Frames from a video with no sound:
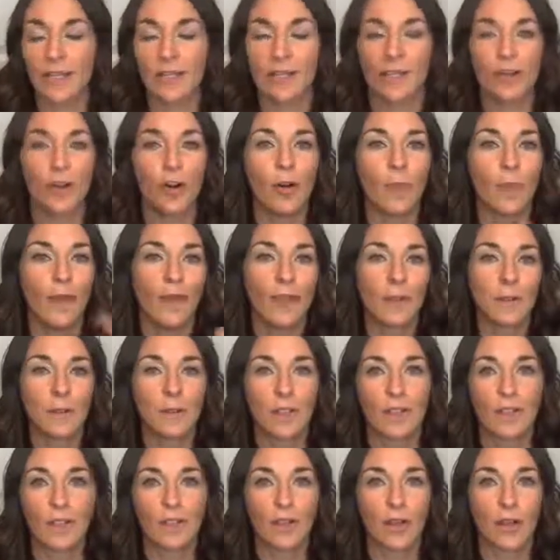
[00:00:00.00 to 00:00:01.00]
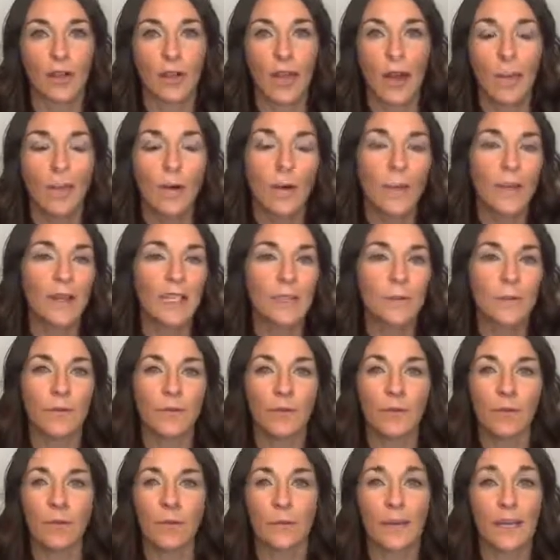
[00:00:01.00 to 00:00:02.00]
told my husband like a couple weeks
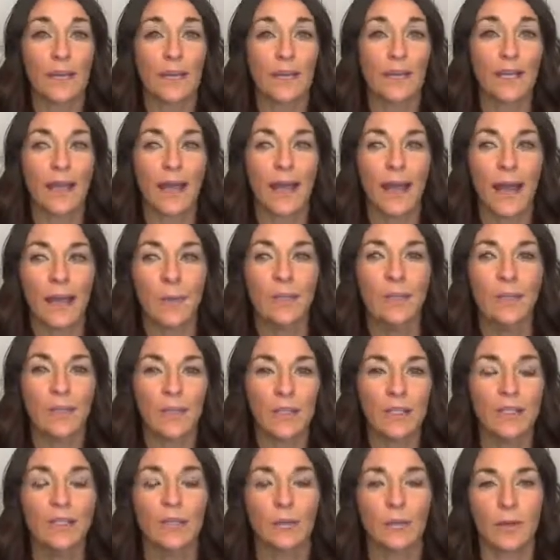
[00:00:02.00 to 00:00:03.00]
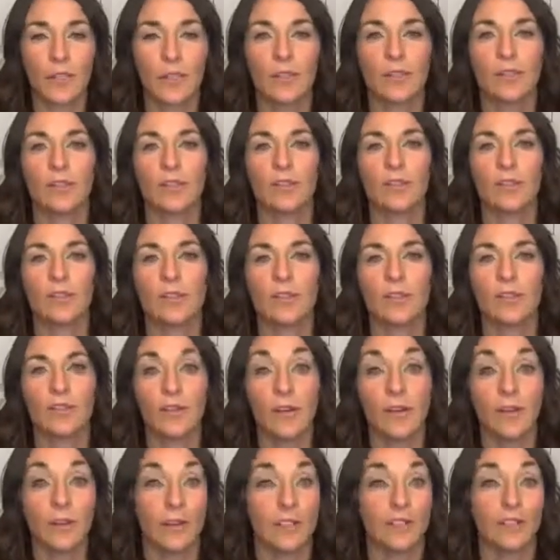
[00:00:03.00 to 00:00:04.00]
before we went, like, I'm really going to
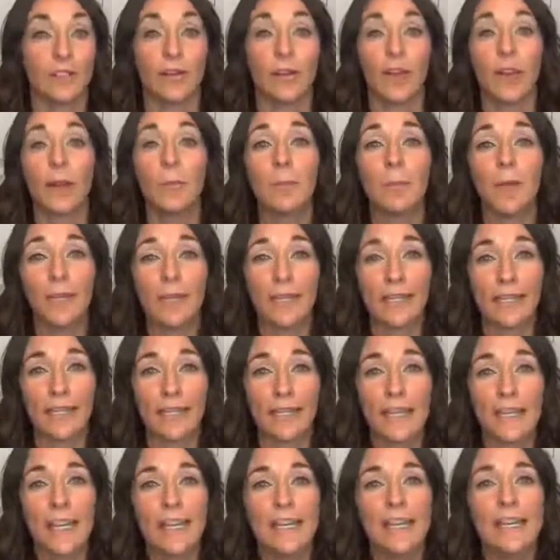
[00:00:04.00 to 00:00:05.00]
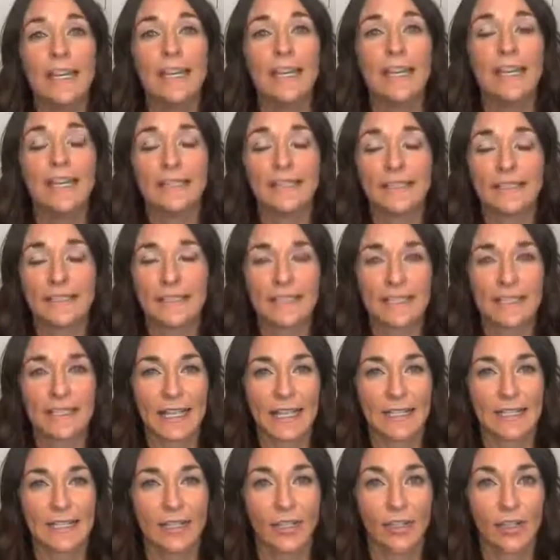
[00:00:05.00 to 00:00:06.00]
focus on unplugging and
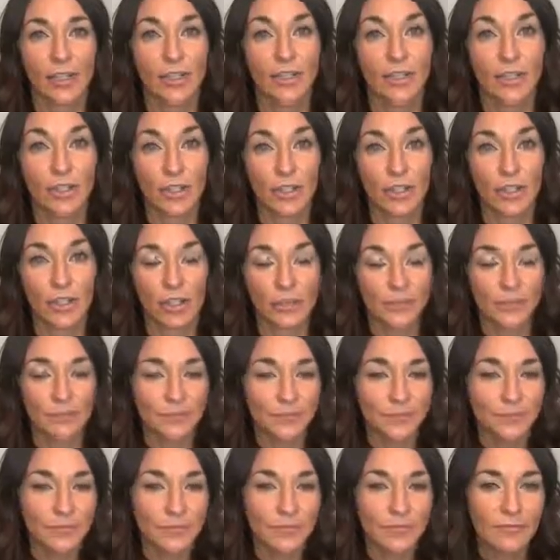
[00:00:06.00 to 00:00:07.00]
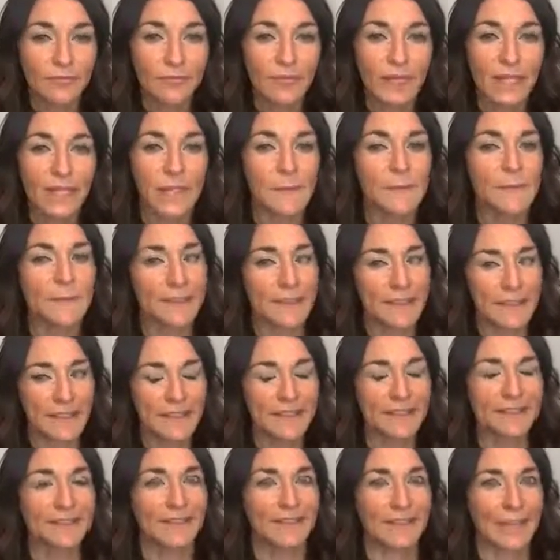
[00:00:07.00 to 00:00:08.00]
disconnecting on this trip. And he was like,
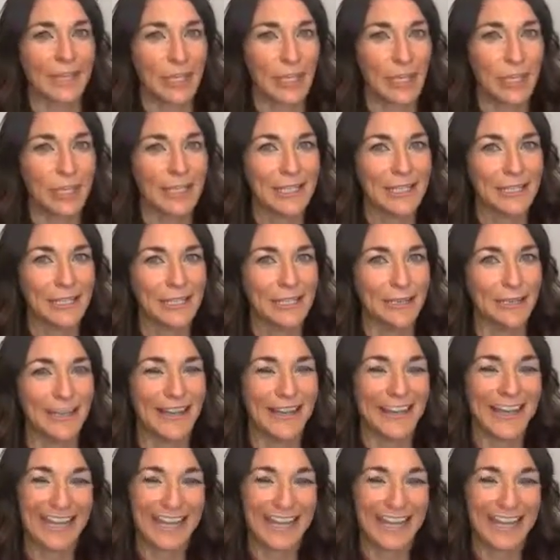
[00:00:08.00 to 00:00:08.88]
good, I think you need to.